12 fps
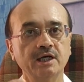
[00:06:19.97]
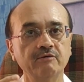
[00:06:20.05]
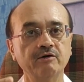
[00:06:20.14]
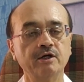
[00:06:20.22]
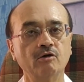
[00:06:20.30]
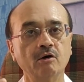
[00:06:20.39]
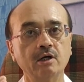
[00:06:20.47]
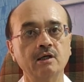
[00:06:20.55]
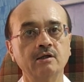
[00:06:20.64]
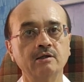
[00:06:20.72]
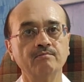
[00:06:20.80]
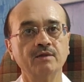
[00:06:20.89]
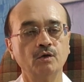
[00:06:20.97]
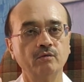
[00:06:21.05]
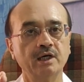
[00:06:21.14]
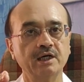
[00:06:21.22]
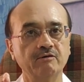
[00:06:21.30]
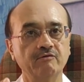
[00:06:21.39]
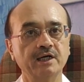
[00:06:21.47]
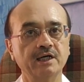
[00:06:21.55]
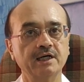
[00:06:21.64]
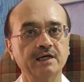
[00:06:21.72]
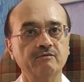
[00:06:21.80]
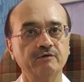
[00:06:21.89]
if at all you are
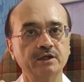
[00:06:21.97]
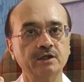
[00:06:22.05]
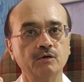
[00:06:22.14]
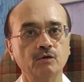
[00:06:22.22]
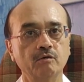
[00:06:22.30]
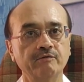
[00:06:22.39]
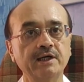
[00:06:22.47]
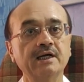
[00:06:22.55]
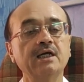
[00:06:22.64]
infected with COVID.